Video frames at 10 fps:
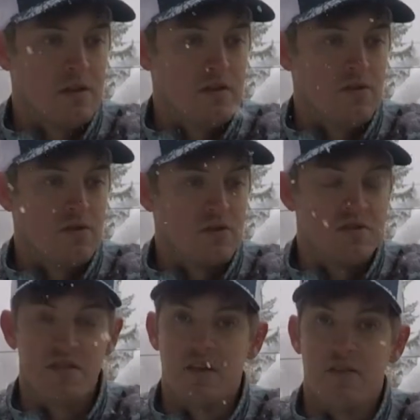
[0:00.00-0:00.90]
You can
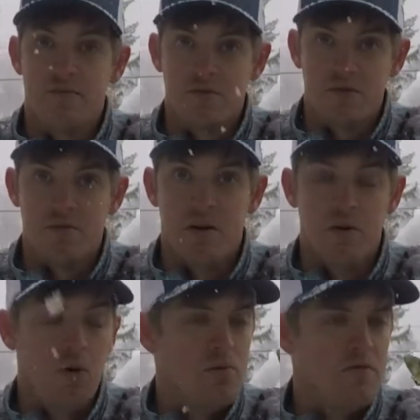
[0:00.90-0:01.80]
see that from some of my
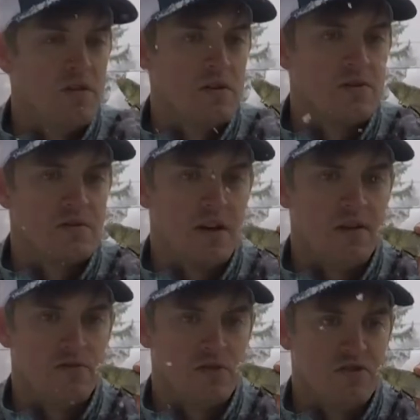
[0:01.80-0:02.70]
old videos I have
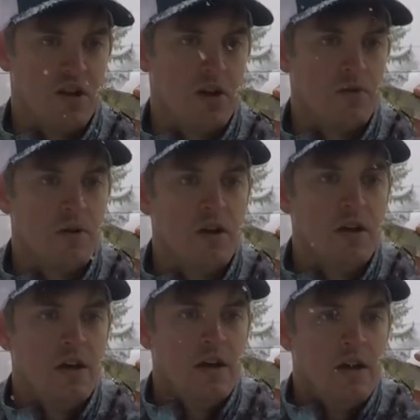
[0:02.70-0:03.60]
on the channel.
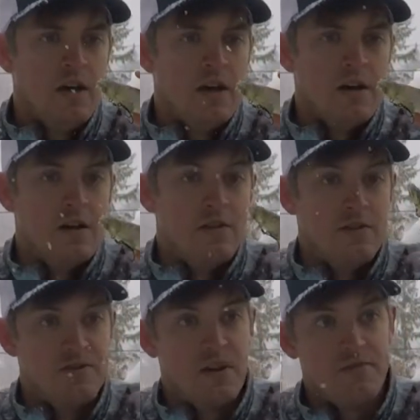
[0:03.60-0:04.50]
There's
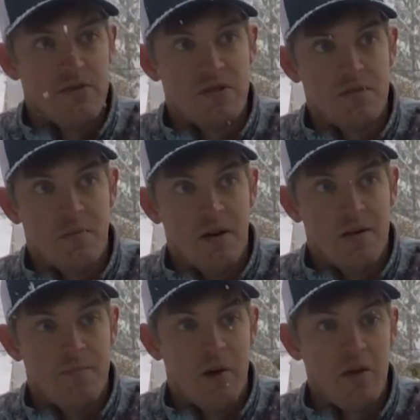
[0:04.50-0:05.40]
definitely some
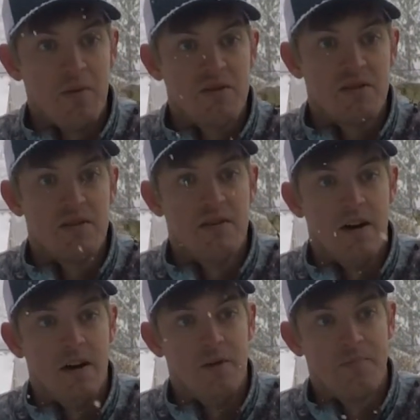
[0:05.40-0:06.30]
paint missing.
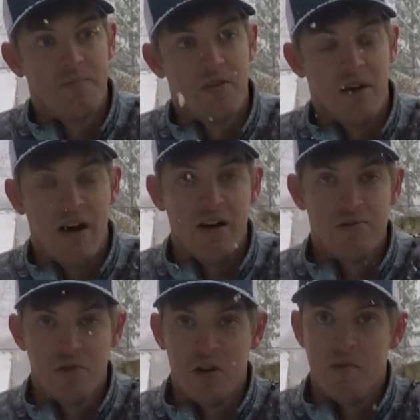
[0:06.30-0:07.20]
The eyes will
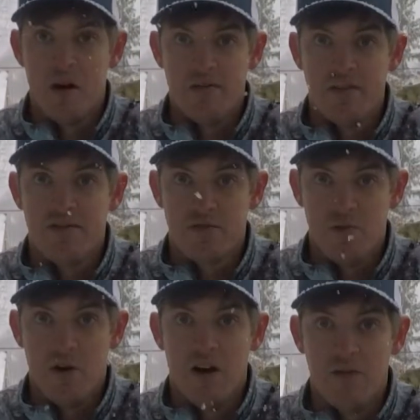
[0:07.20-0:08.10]
come off after a
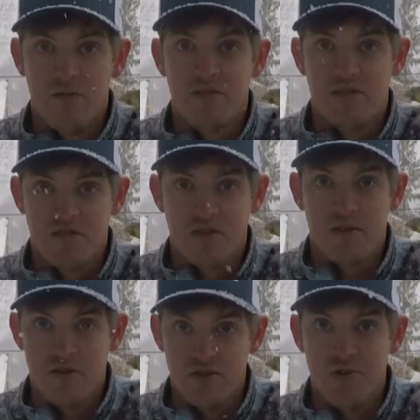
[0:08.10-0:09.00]
while once they start
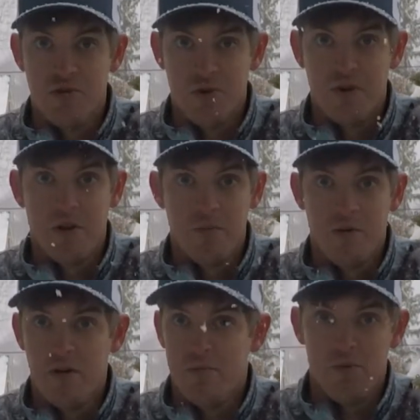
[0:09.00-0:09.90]
getting chewed on a little
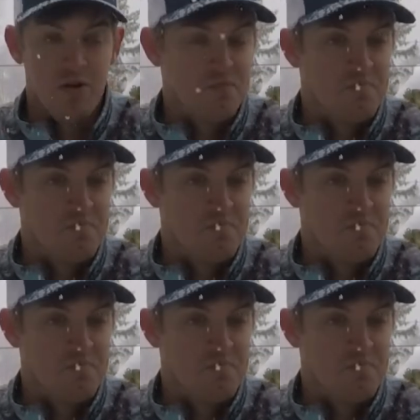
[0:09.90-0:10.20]
bit, but